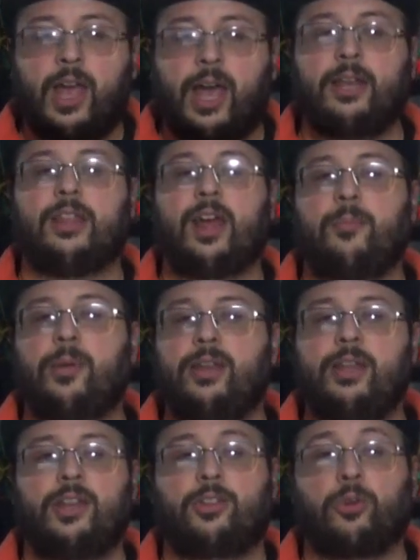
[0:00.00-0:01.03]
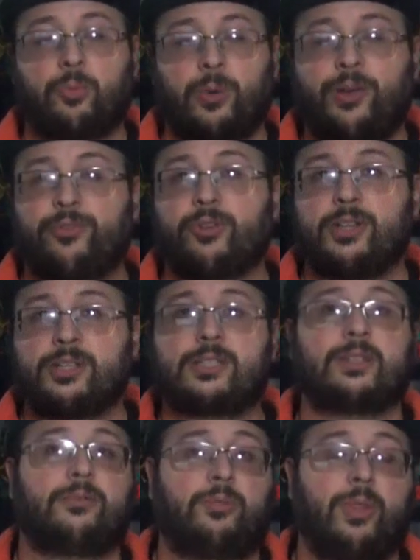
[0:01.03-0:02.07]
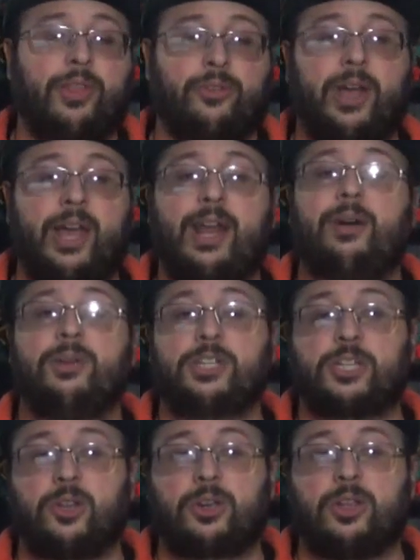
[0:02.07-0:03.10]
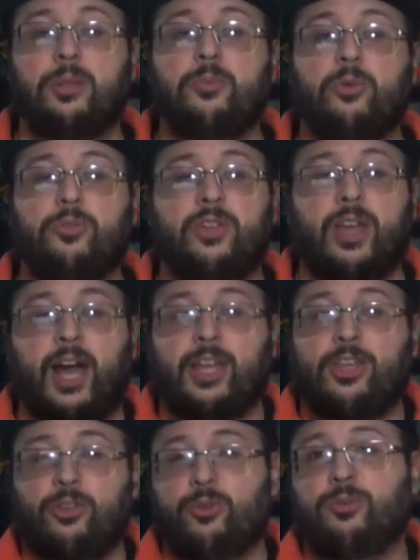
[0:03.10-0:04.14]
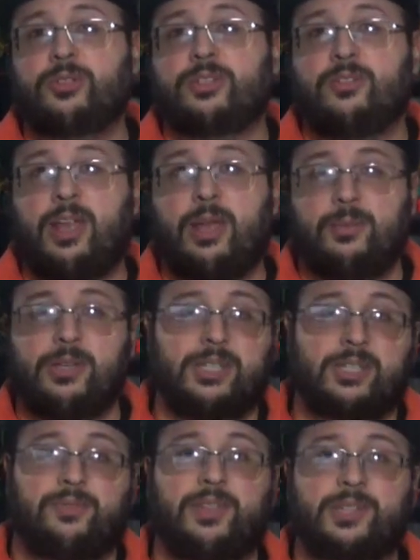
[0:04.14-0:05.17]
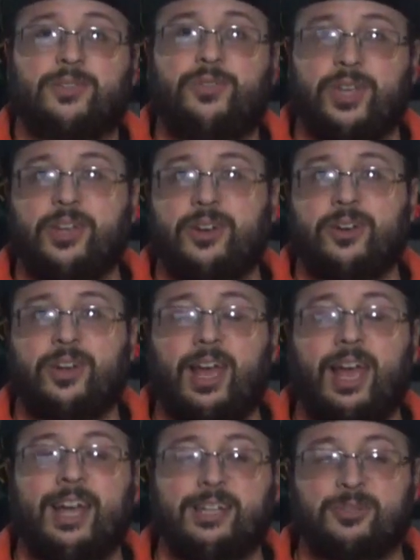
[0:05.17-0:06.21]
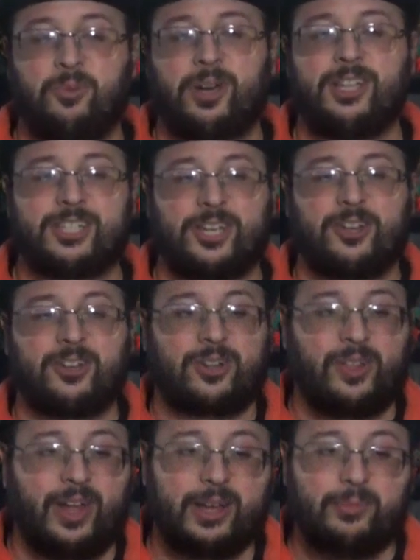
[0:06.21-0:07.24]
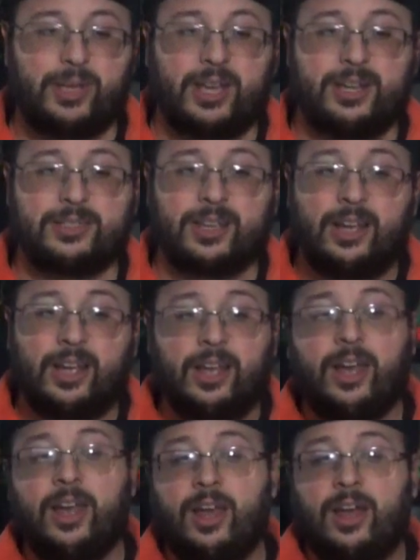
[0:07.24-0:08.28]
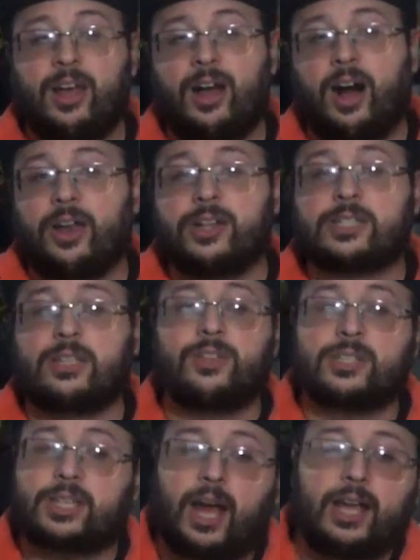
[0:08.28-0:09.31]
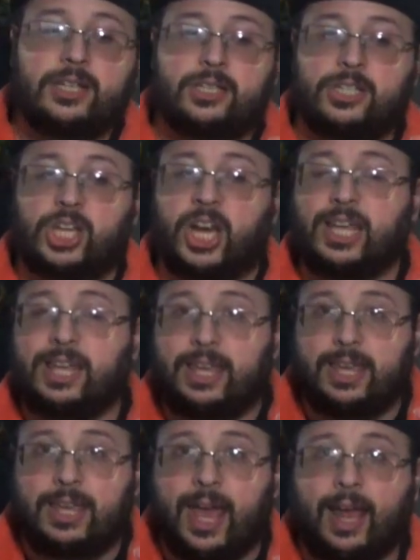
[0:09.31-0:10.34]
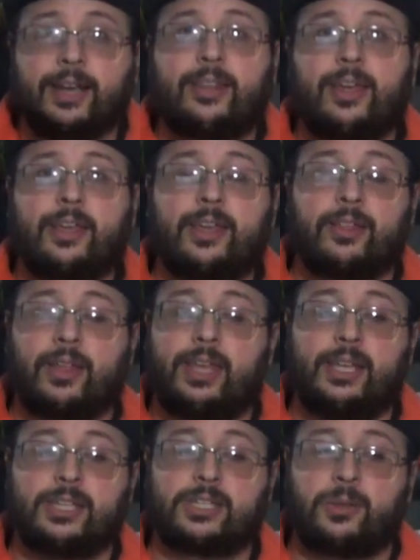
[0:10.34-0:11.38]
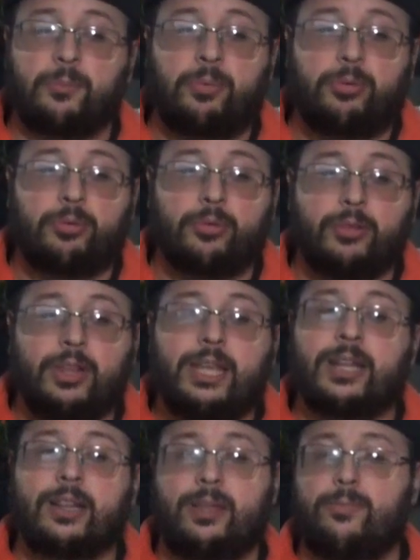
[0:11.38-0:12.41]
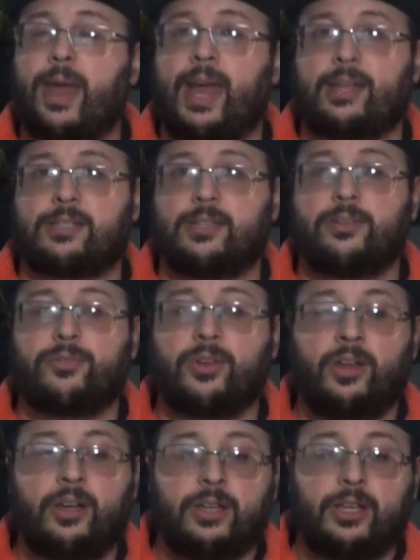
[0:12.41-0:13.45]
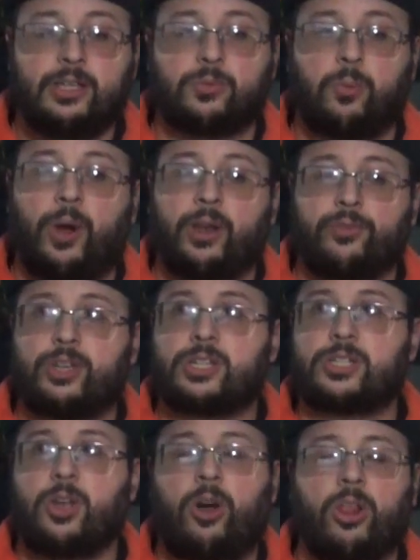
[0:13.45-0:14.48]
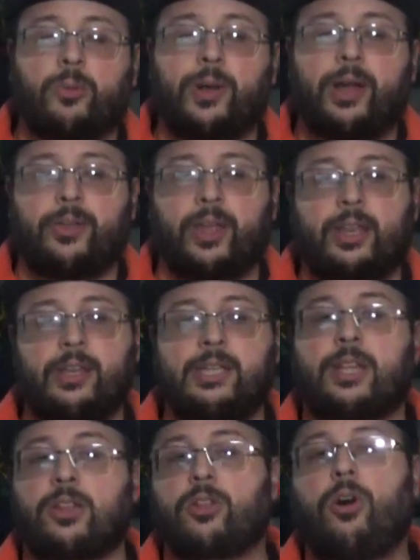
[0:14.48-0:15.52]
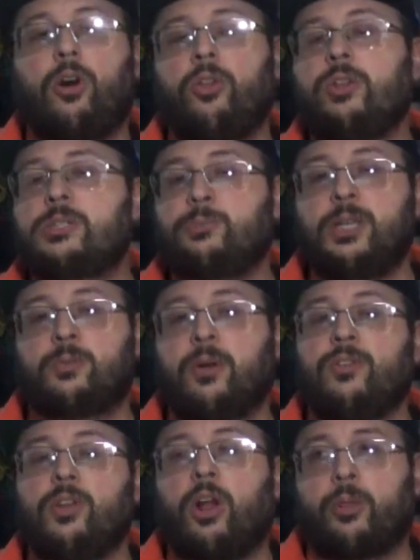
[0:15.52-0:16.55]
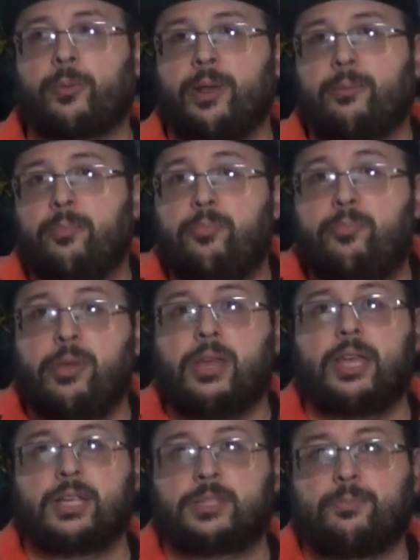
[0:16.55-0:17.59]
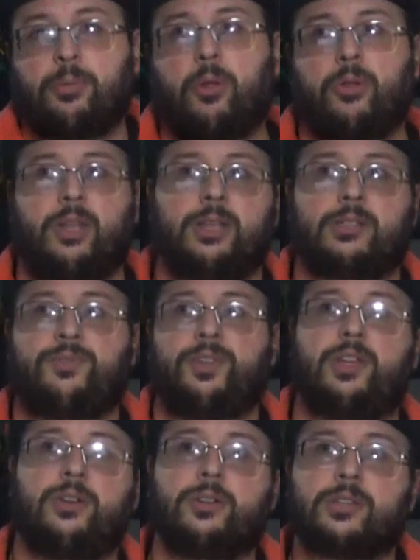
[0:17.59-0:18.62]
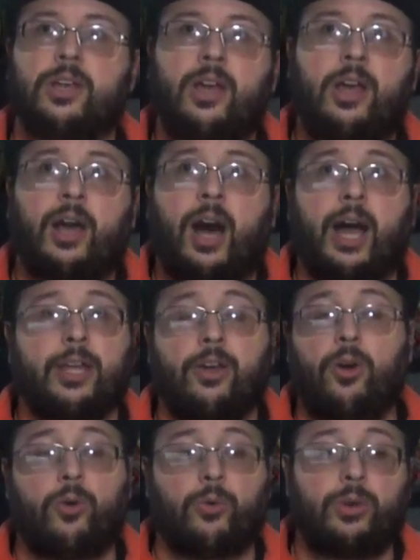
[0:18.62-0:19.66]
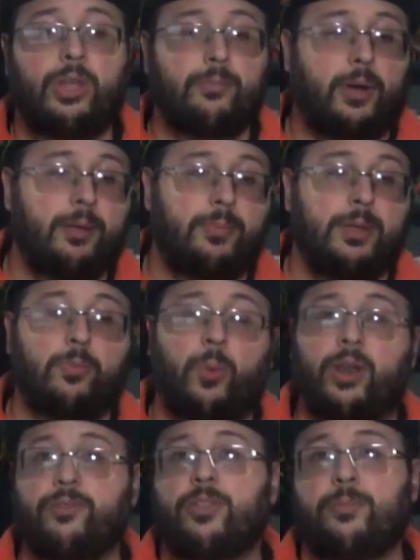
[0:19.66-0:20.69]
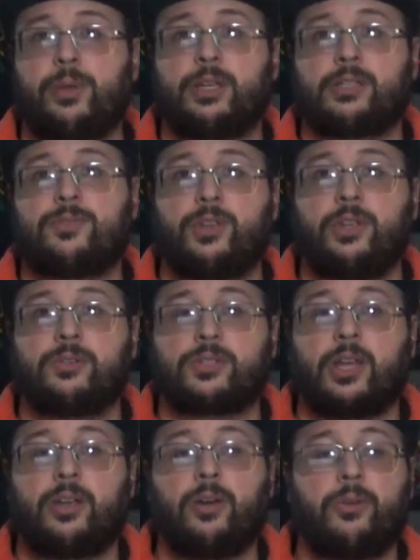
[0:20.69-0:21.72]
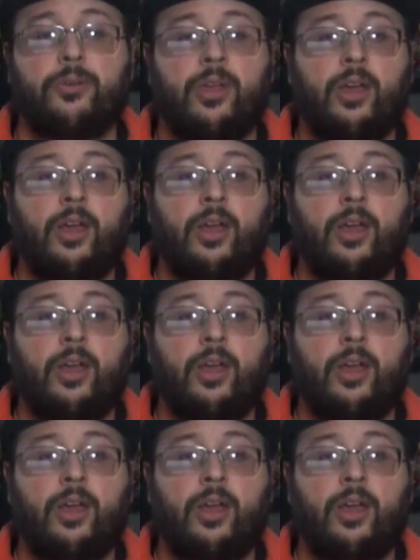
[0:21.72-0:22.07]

Anytime I needed to reference Leatherhead, how he should look in the movie, I used images of this figure as what he should look like, because honestly, this guy is gigantic. Like, he is completely massive. He's one of the just all-around, like, he's not the tallest, but he's one of the all-around biggest, bulkiest figures I own. He might be one of the biggest figures I own.